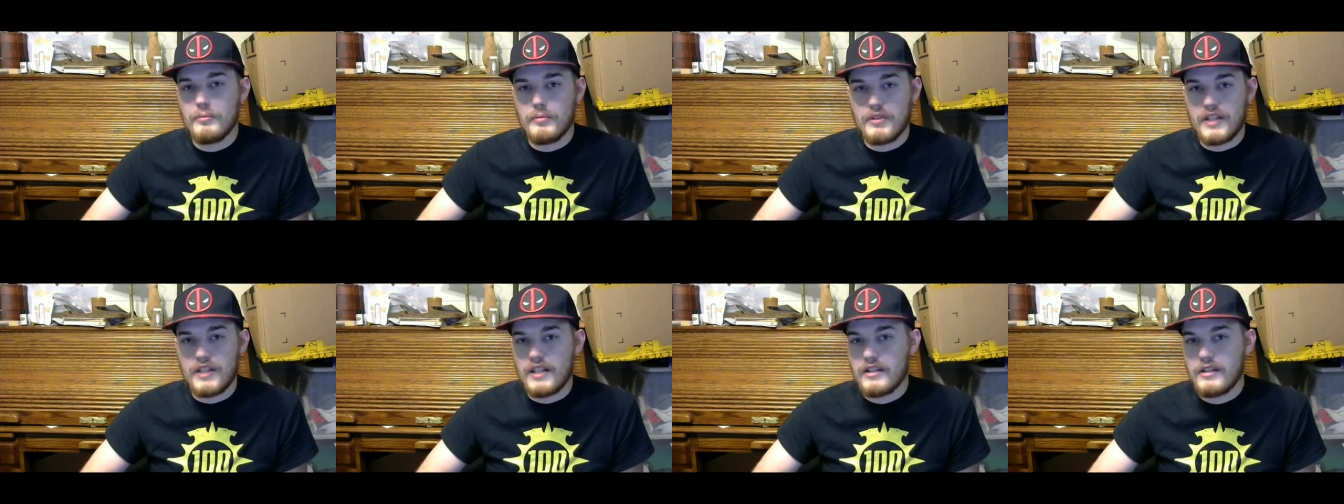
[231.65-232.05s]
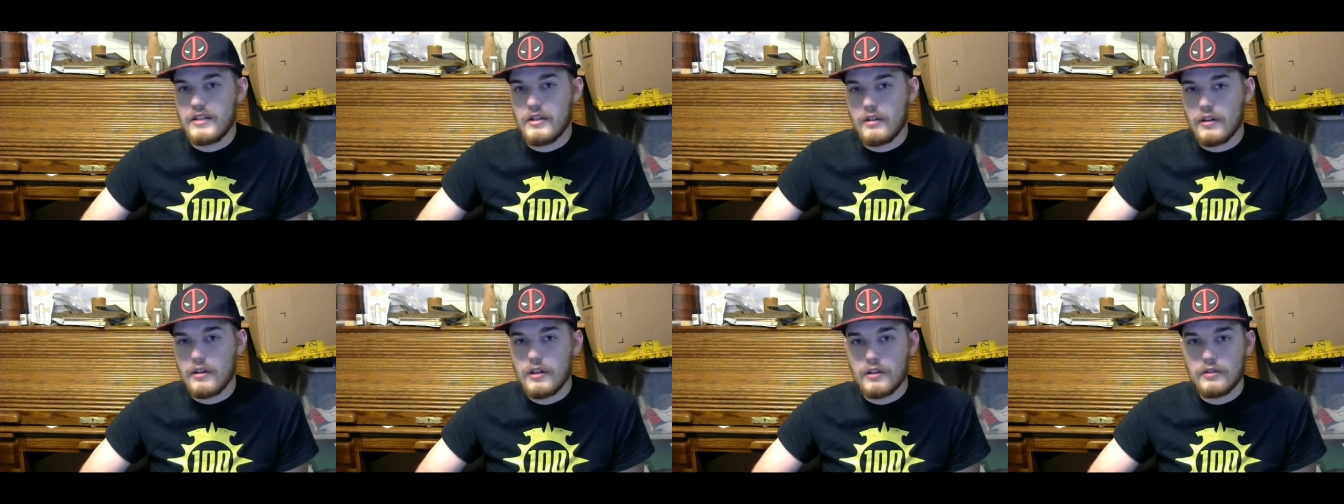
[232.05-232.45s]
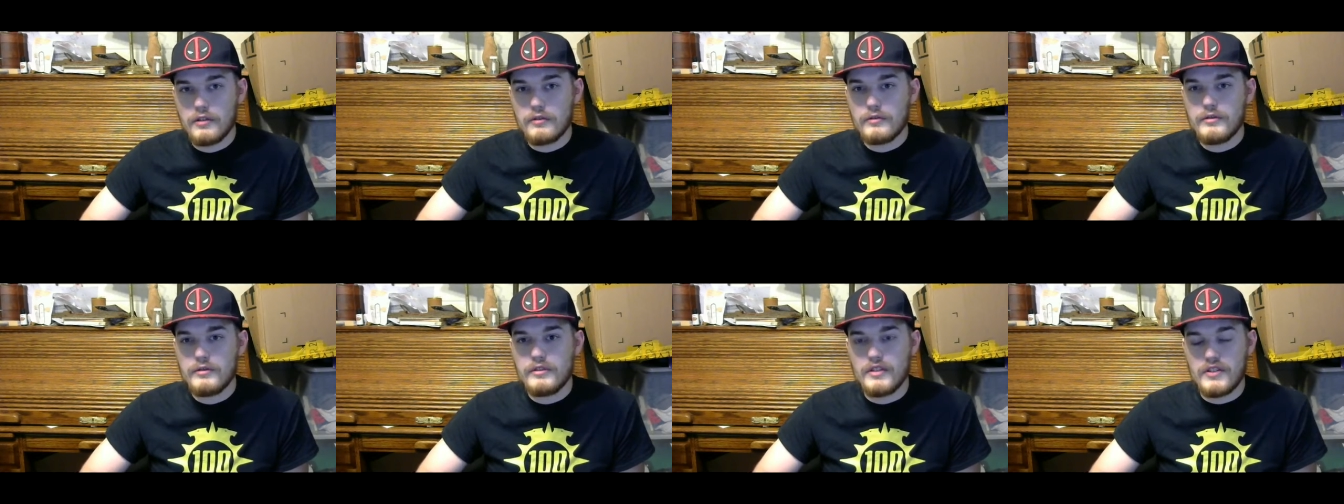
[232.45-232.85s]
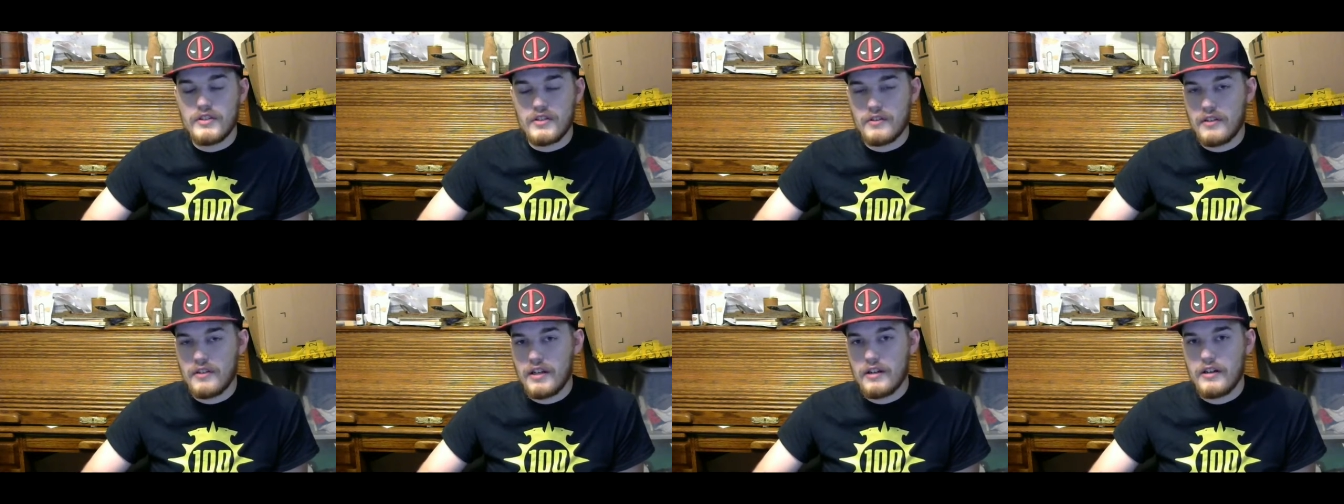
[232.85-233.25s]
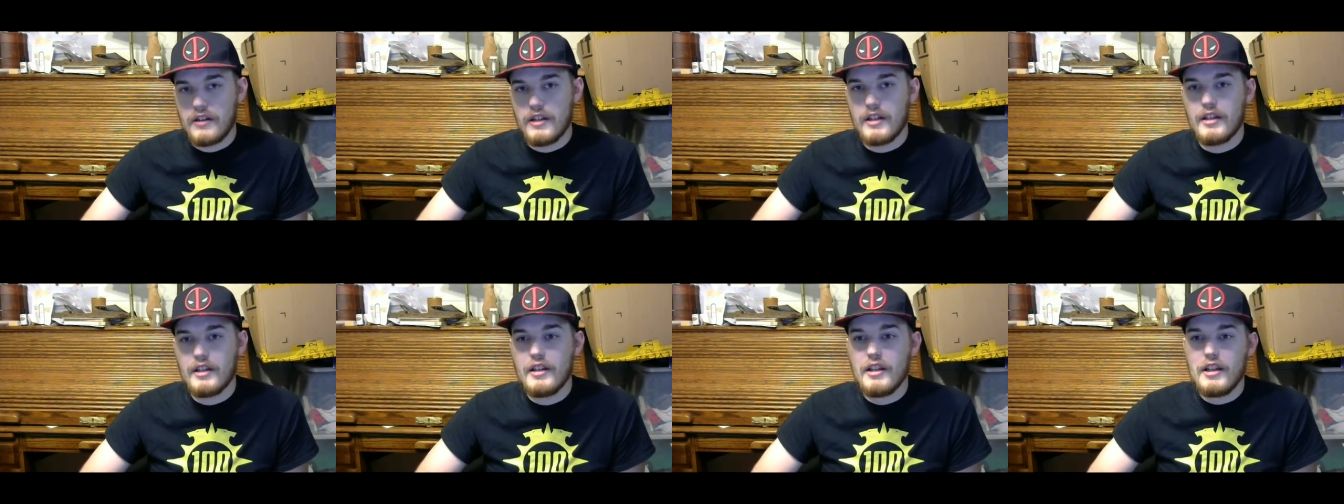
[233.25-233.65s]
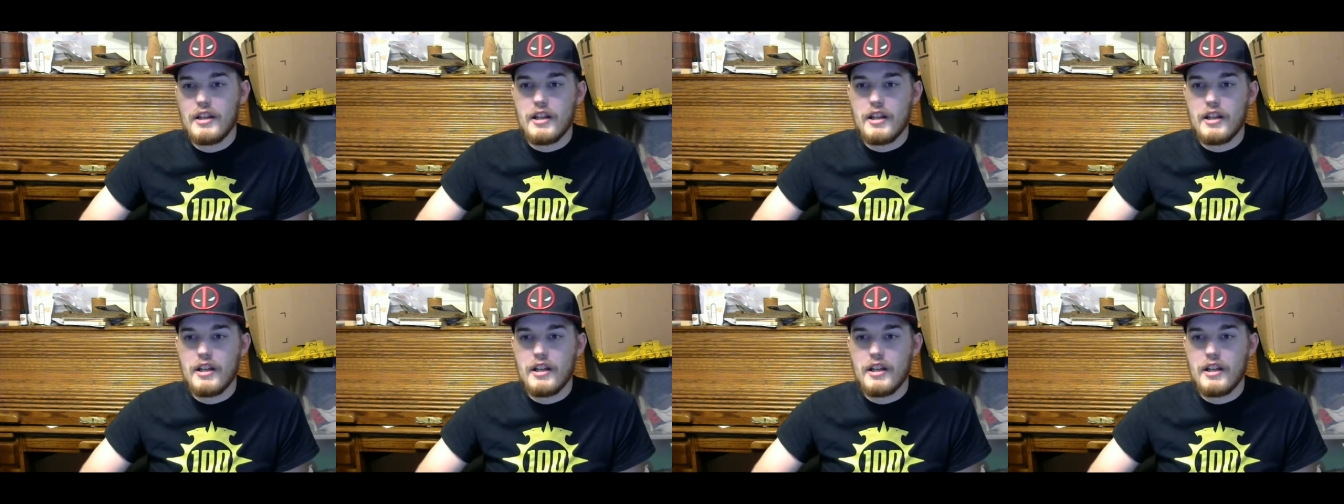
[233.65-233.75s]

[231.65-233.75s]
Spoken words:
protecting your own, a certain area.